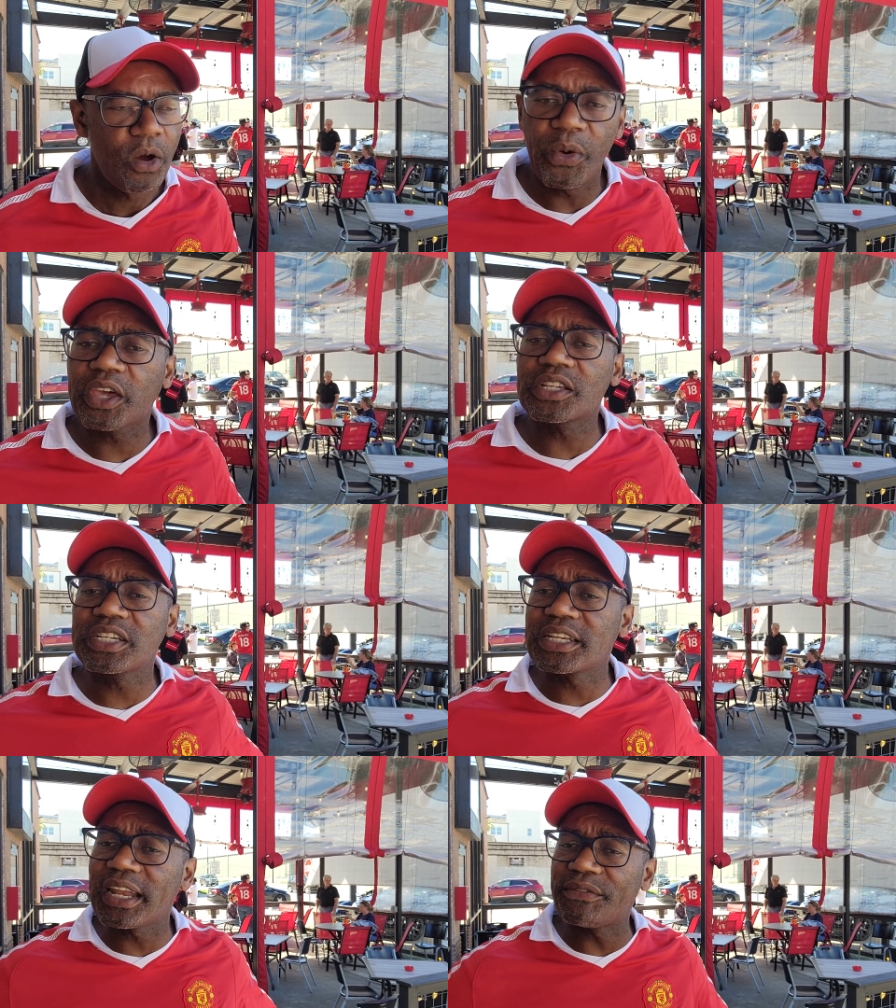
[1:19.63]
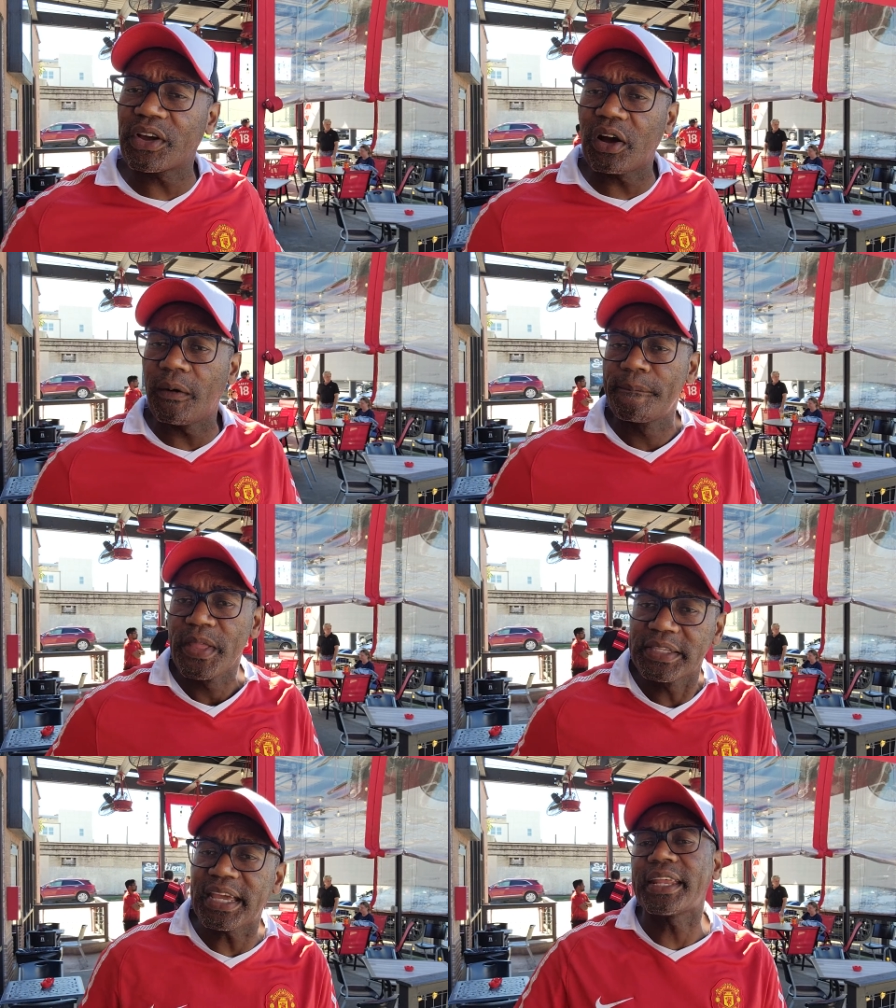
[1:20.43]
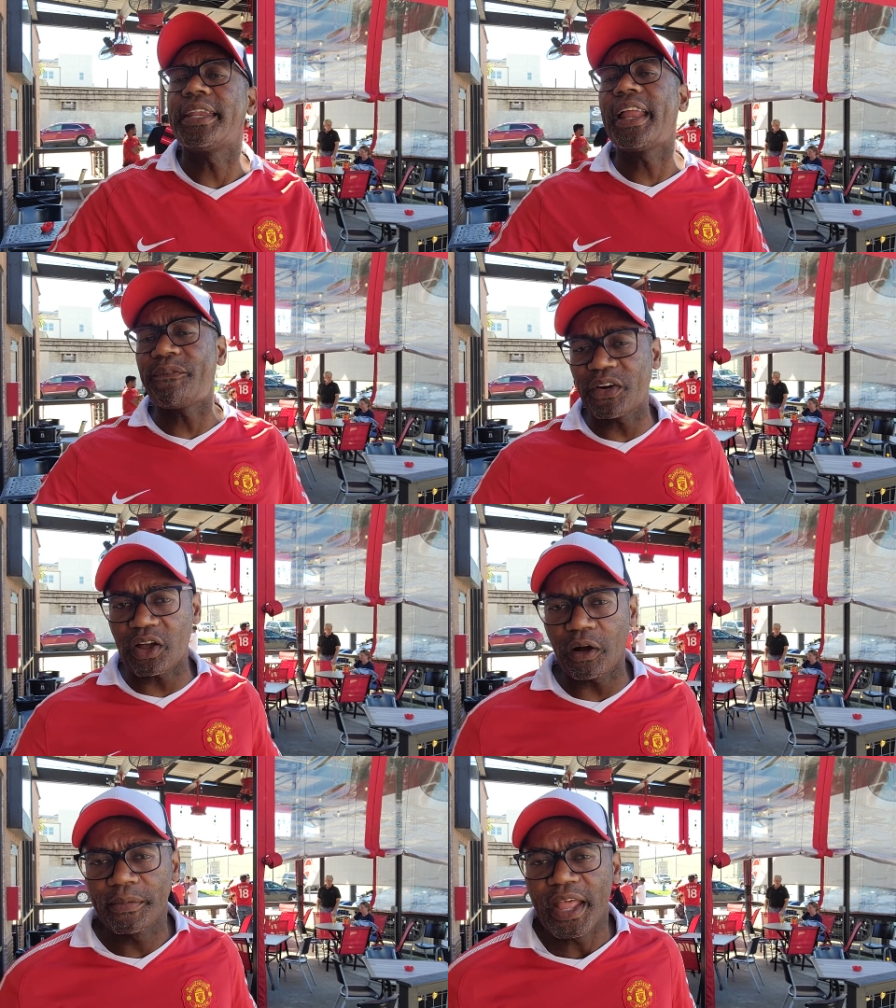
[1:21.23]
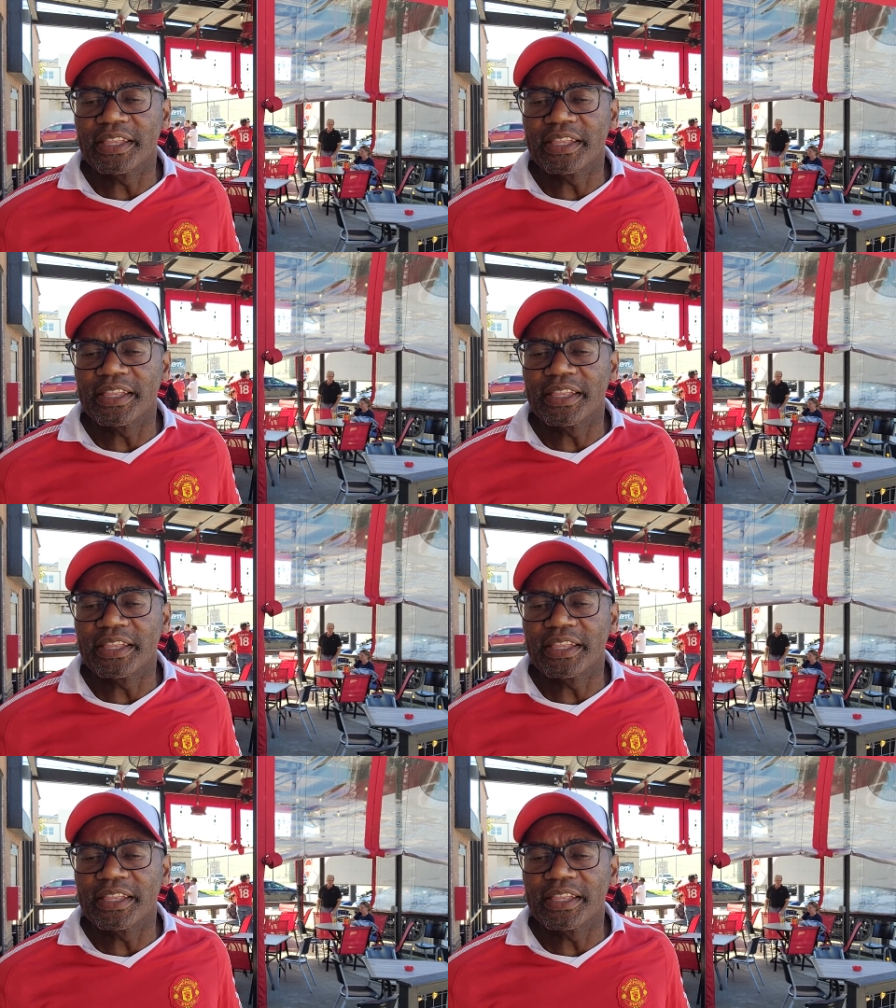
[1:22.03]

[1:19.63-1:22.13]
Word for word: we concede another goal. Then another goal.